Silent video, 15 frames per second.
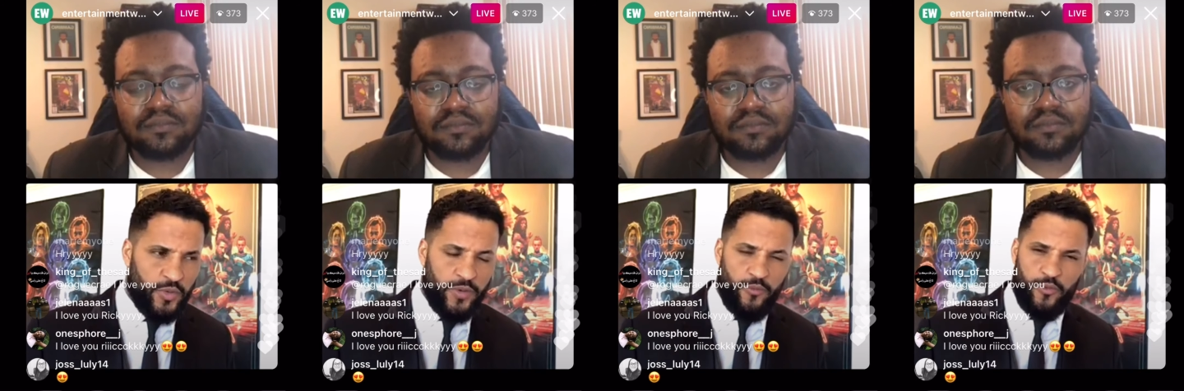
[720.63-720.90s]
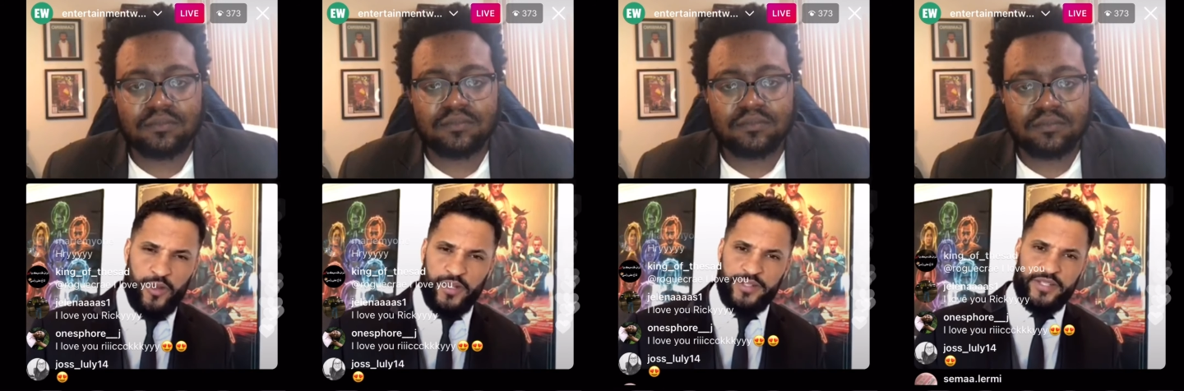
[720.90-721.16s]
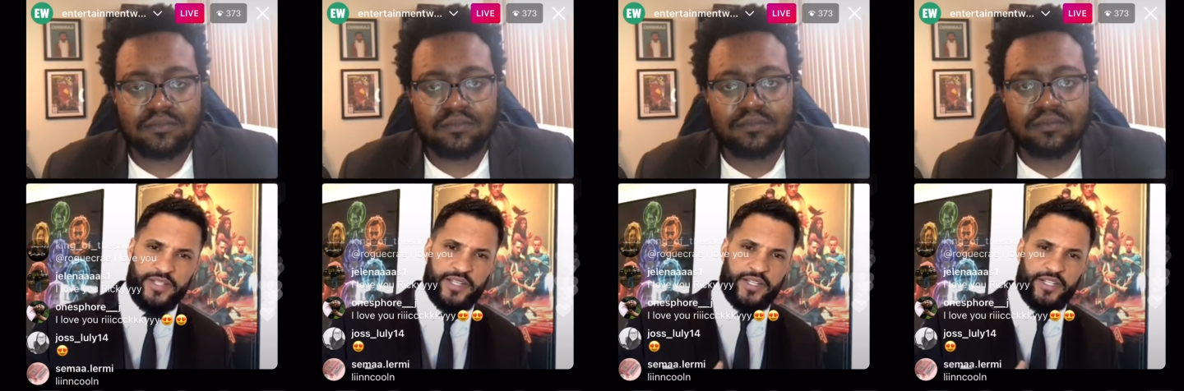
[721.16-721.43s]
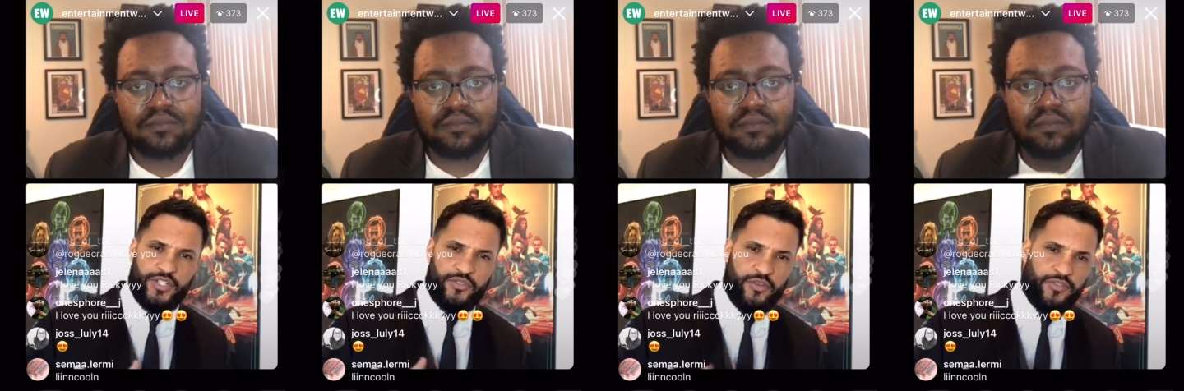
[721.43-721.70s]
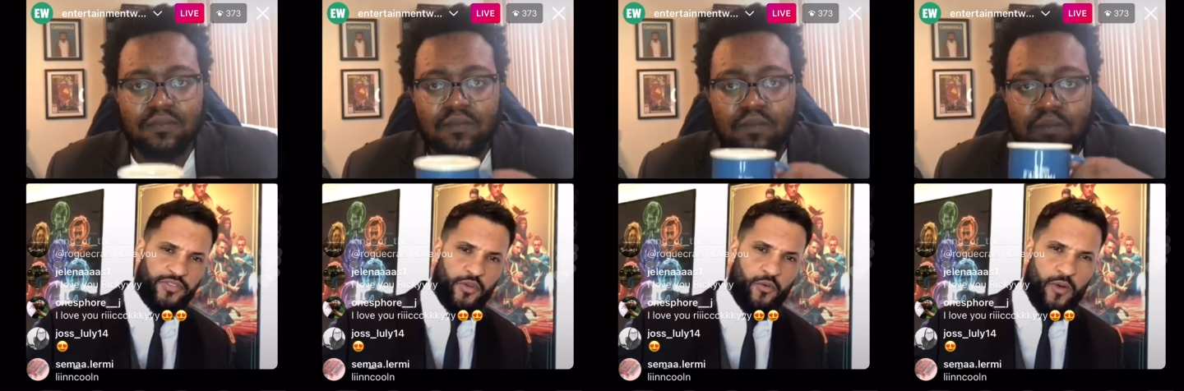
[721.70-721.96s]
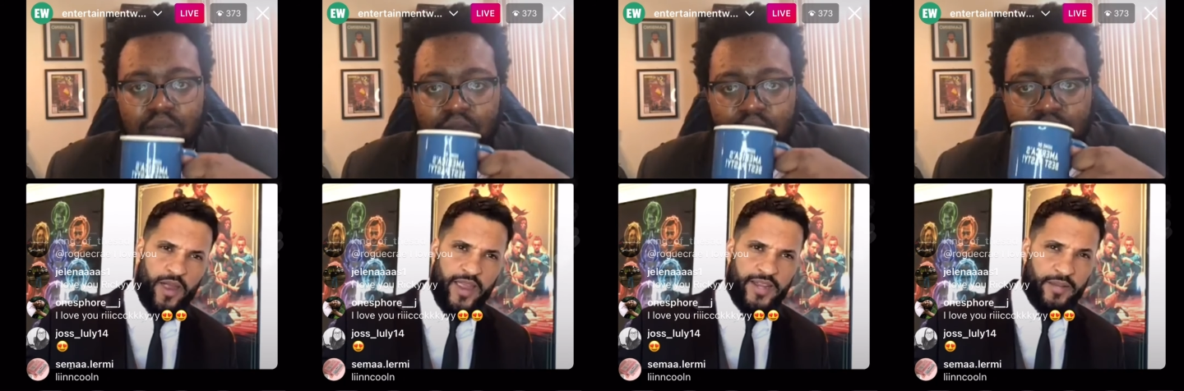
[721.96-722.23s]
Speaker 1: we really did kind of drift
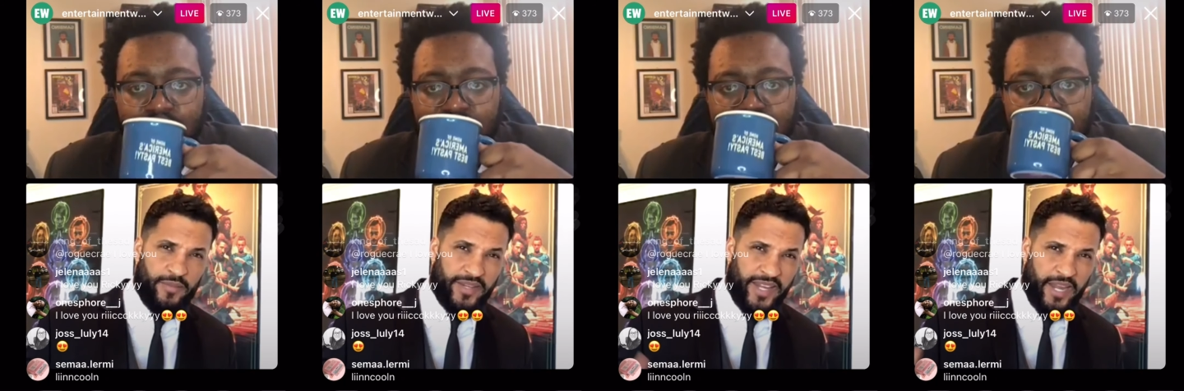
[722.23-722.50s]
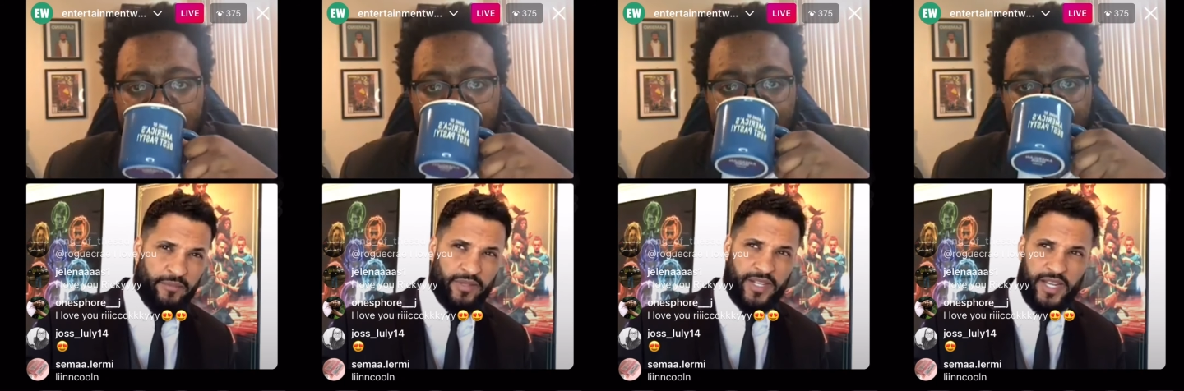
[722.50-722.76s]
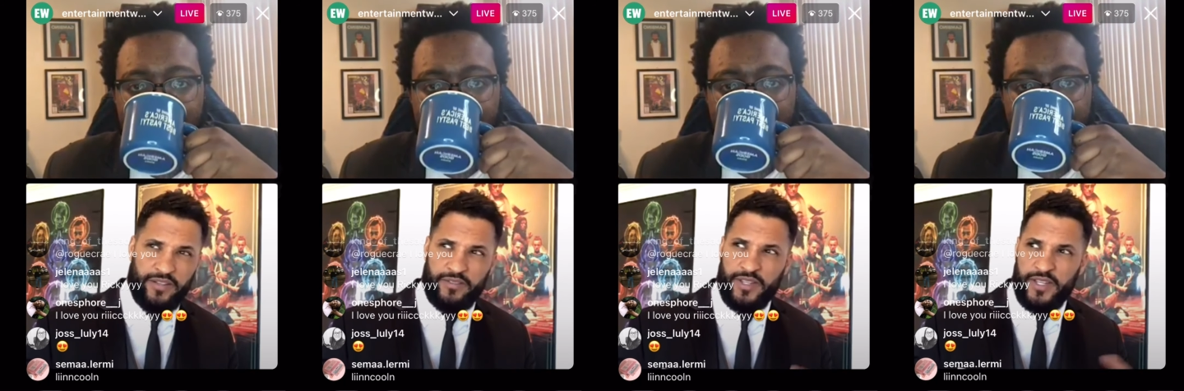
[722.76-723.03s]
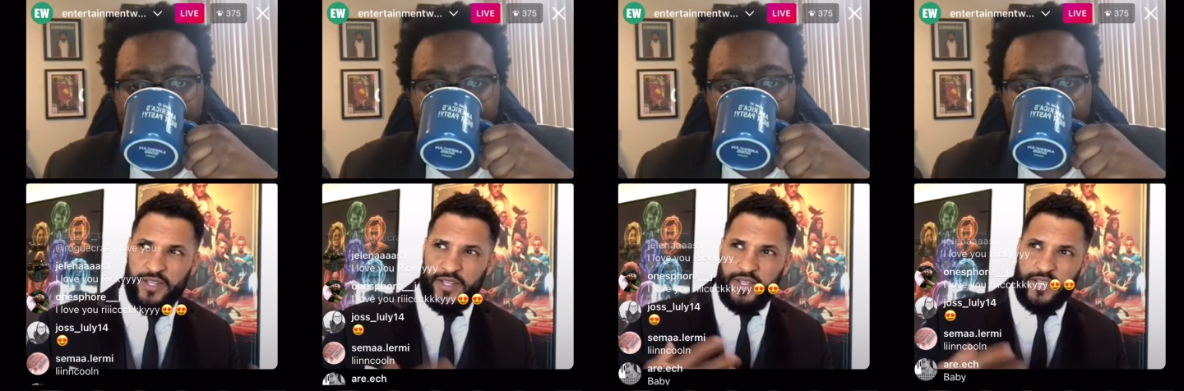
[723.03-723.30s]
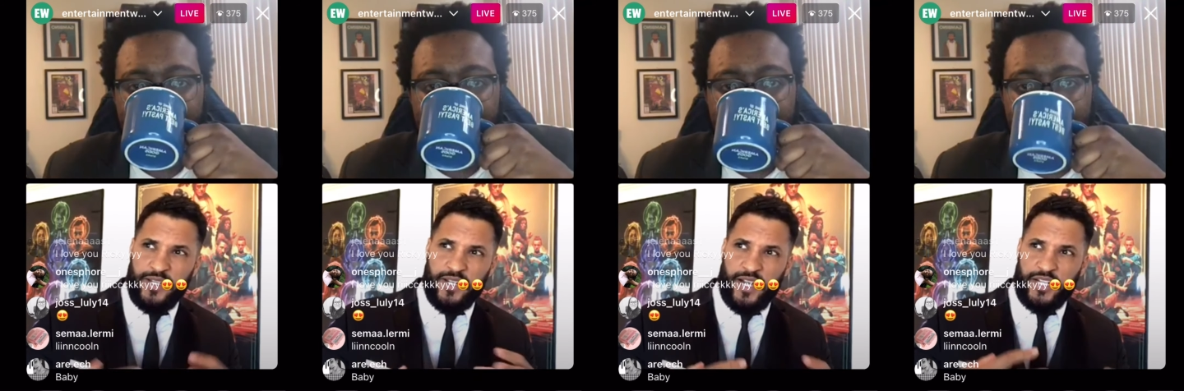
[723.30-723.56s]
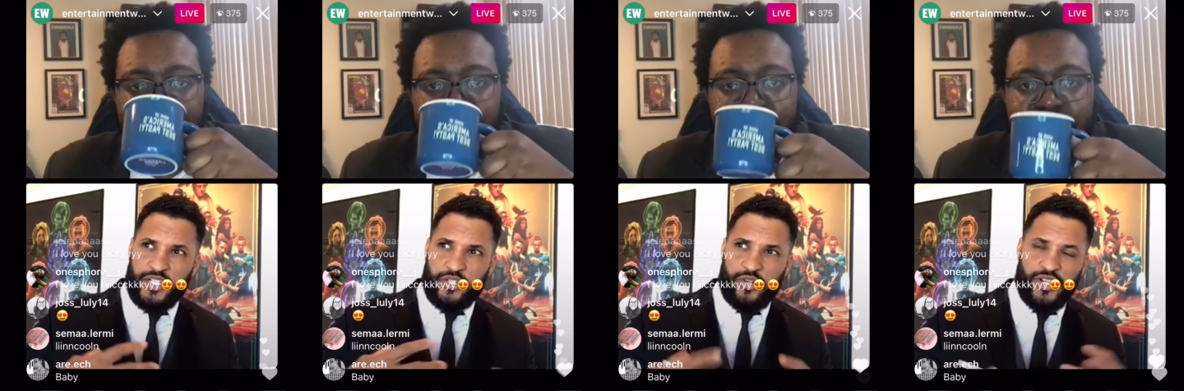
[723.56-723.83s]
away and it became a kind of
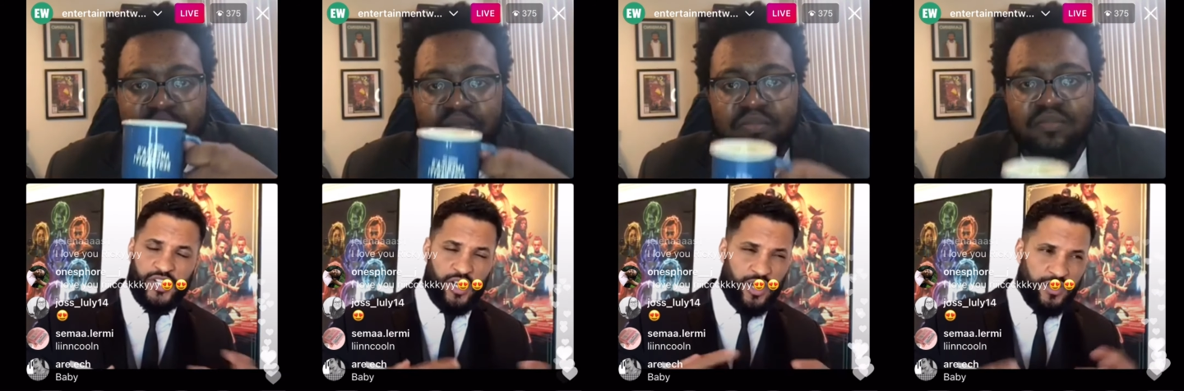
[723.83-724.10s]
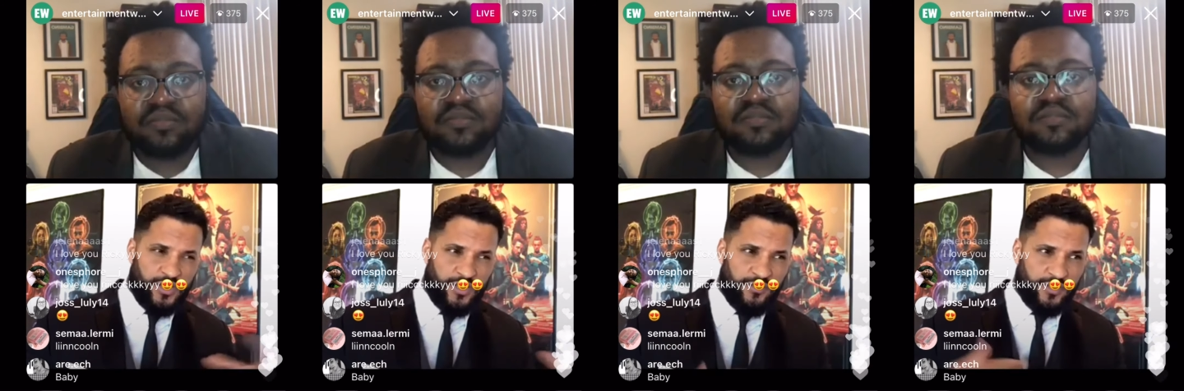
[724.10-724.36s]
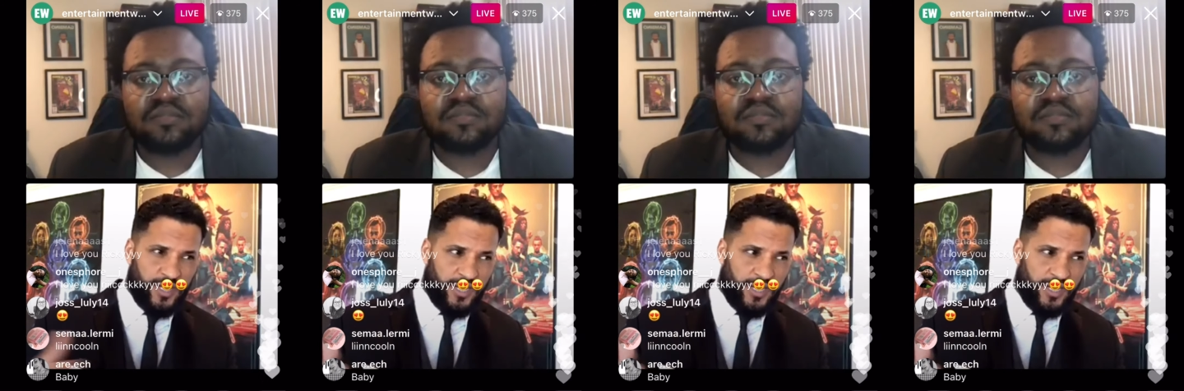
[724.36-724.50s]
a treasure hunt of